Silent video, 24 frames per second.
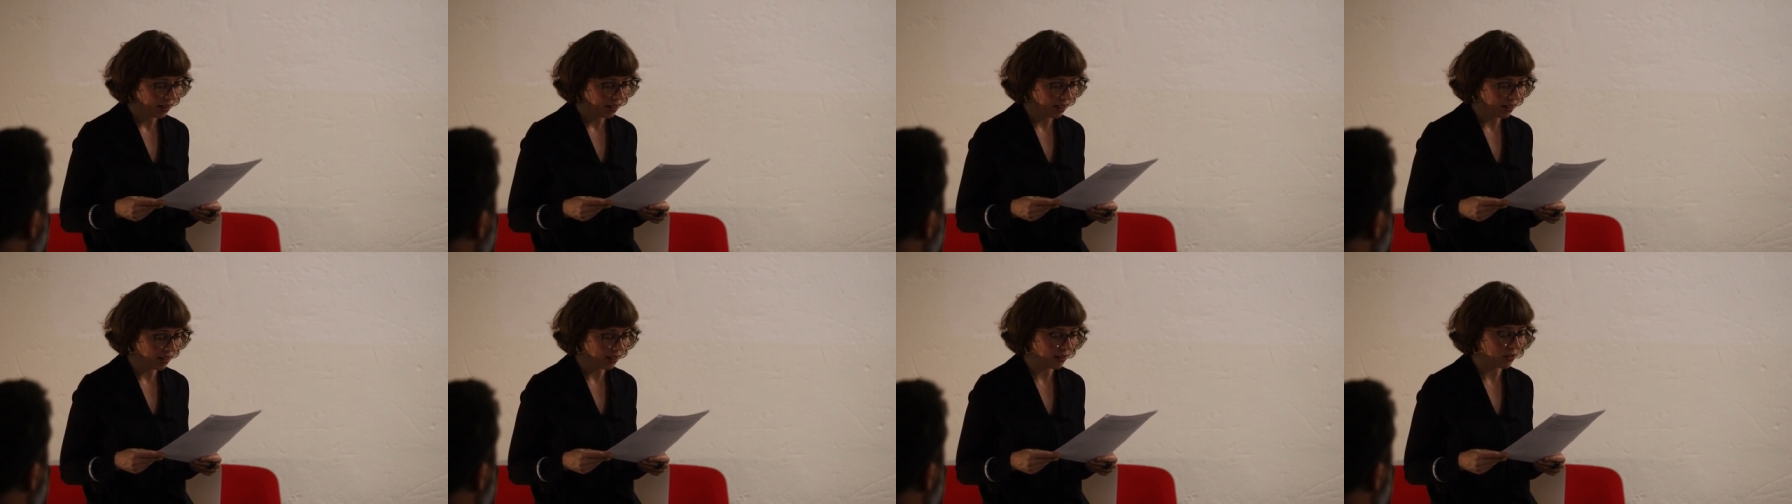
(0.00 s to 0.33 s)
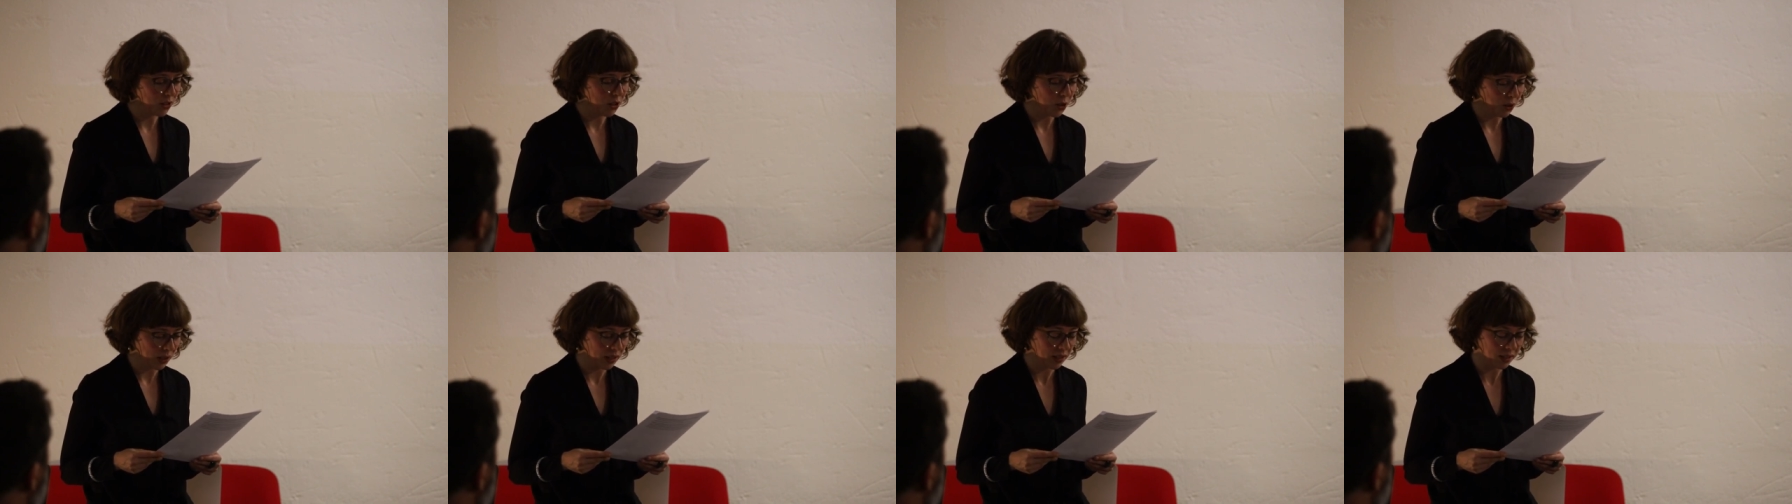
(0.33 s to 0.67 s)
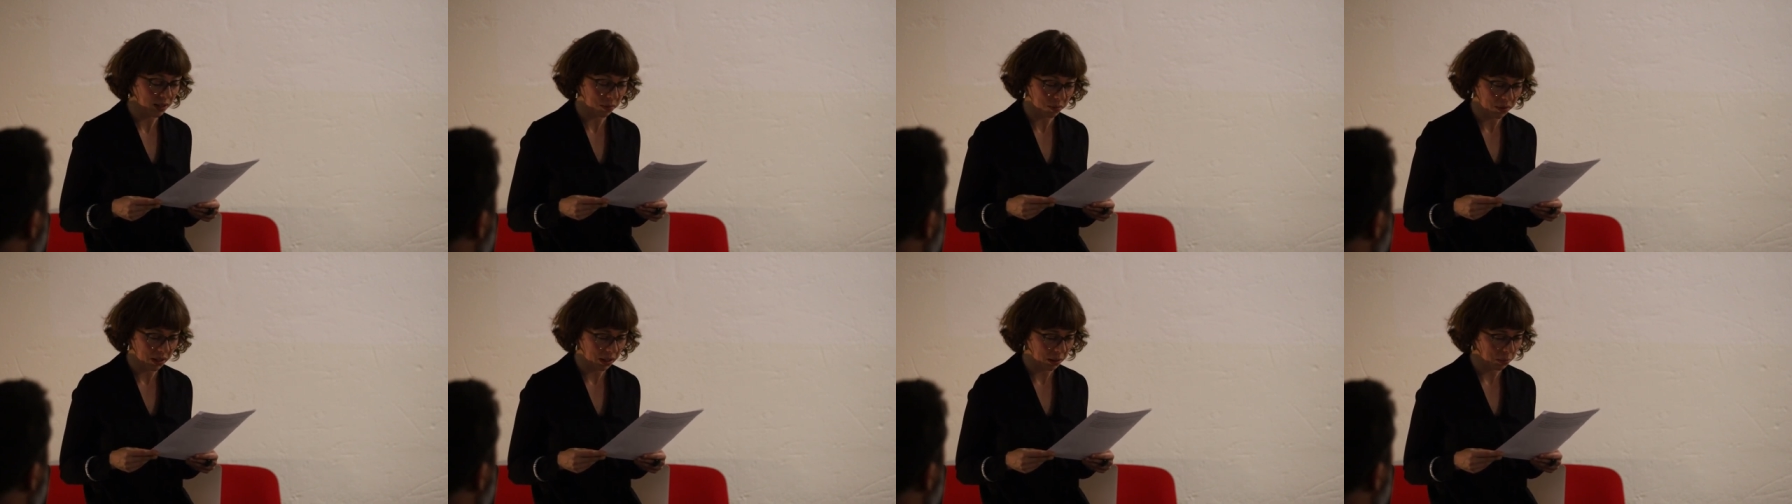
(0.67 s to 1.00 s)
that is doing
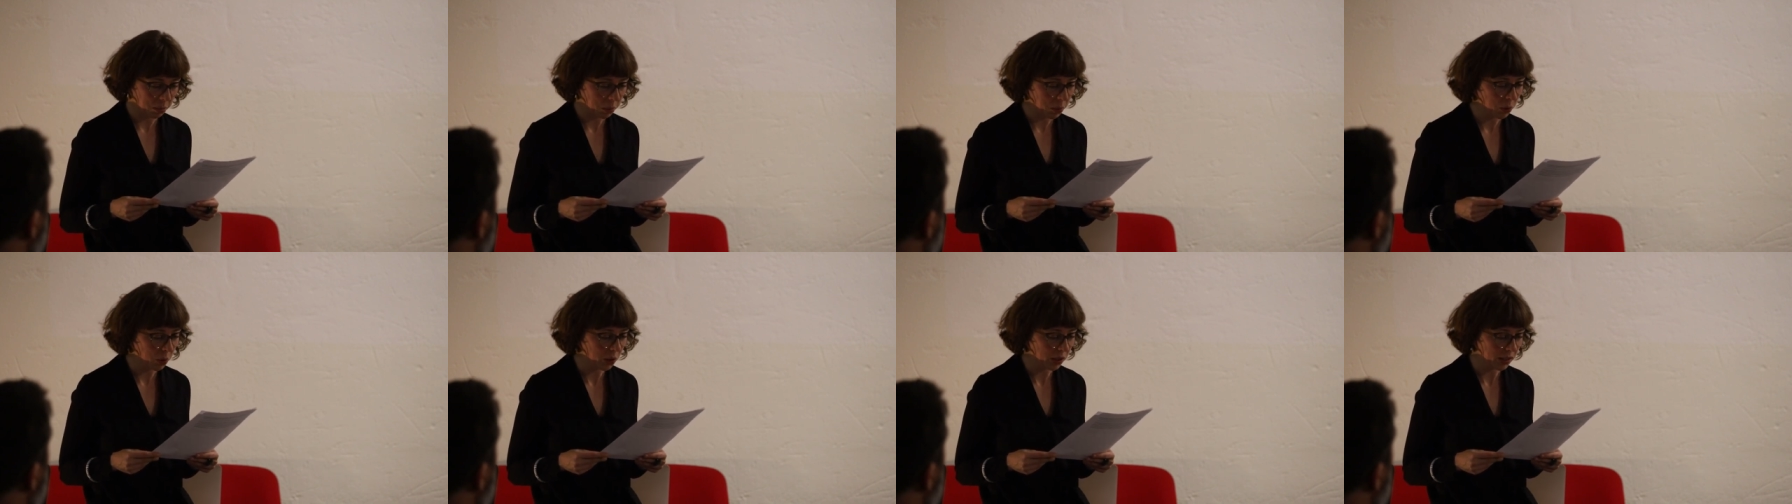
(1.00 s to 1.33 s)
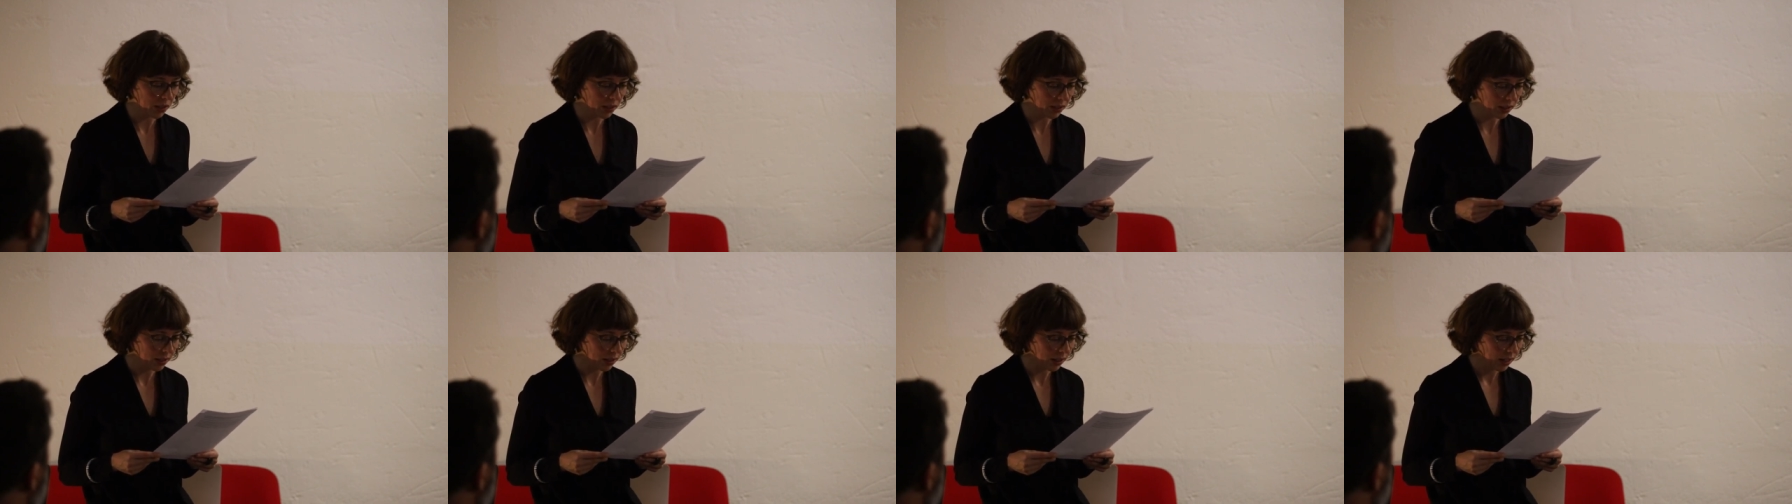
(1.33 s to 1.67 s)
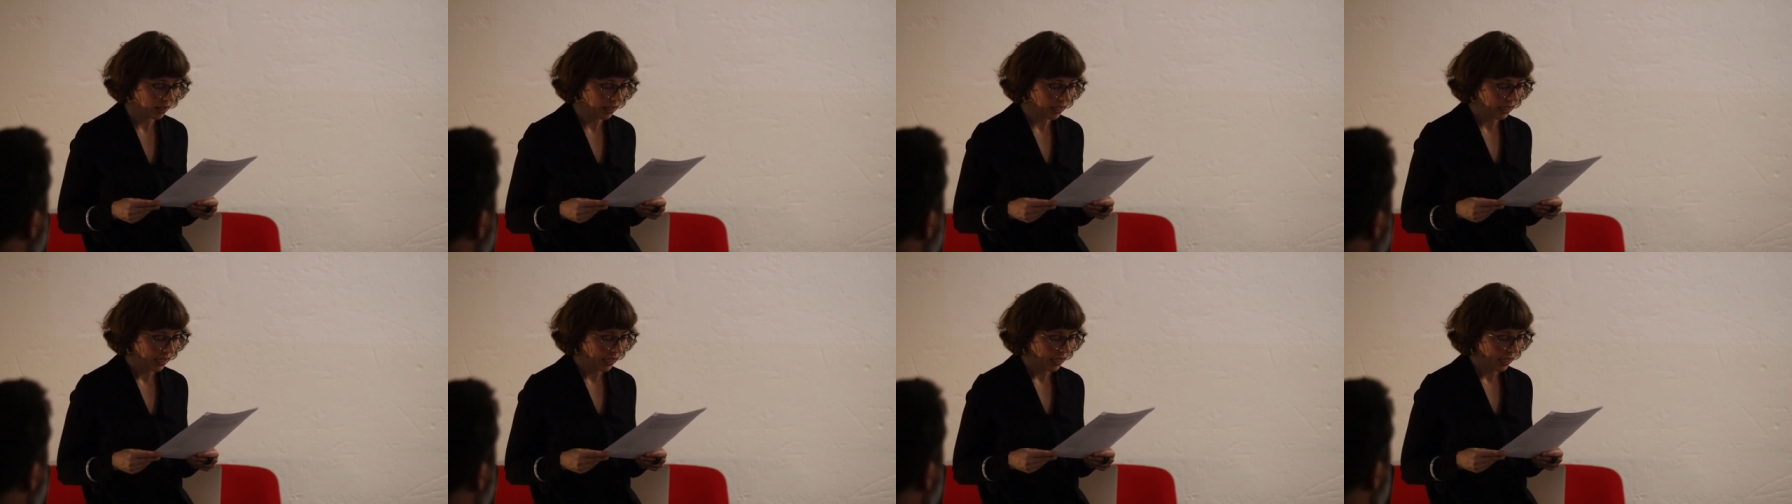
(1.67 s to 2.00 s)
something important.
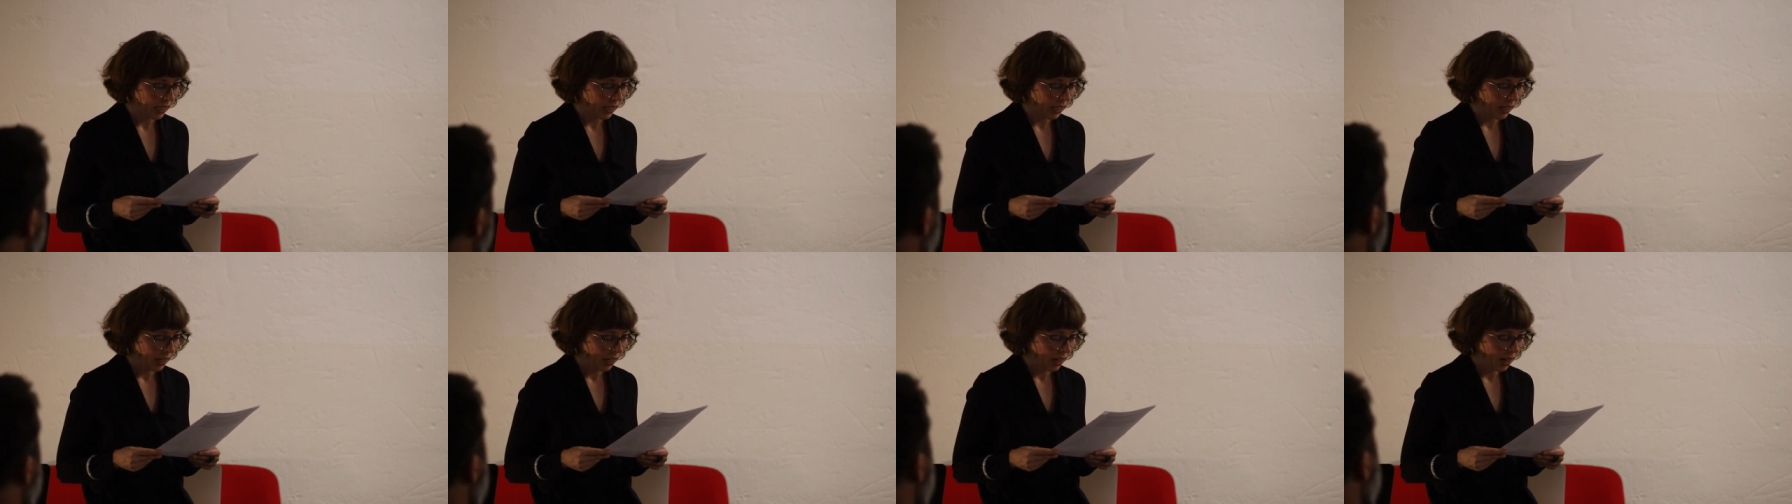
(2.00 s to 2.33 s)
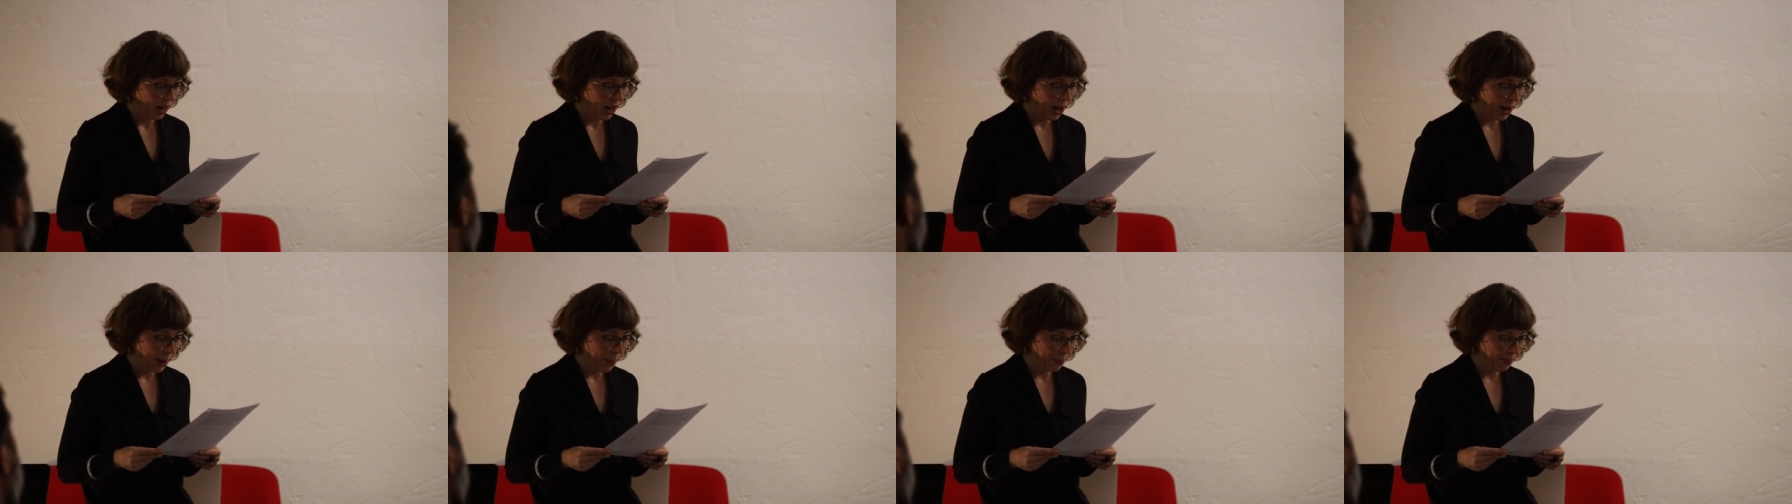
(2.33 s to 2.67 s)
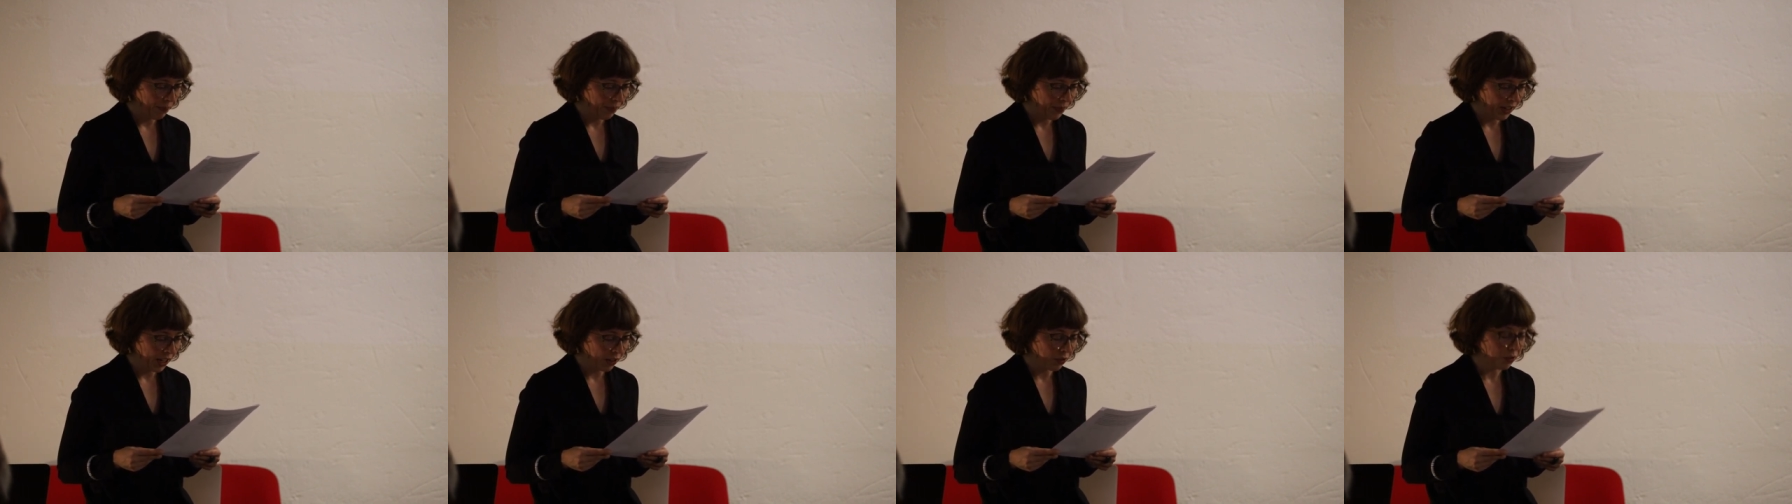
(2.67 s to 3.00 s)

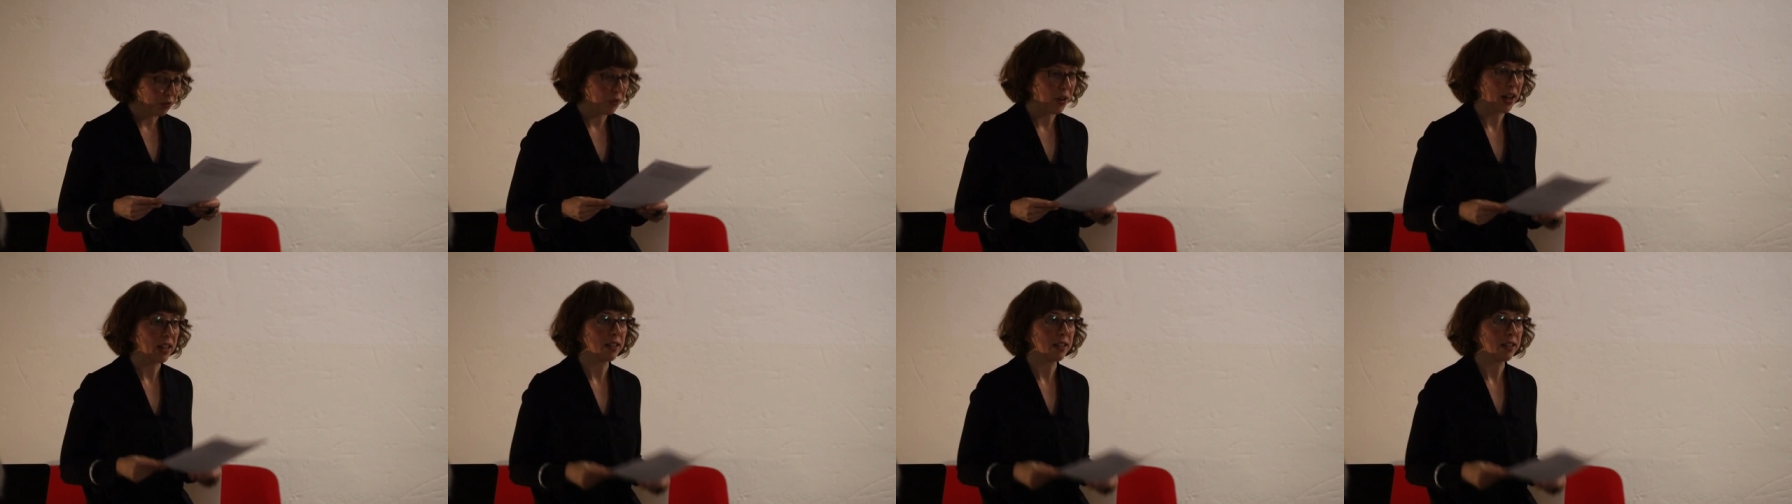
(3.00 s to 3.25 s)
Um, and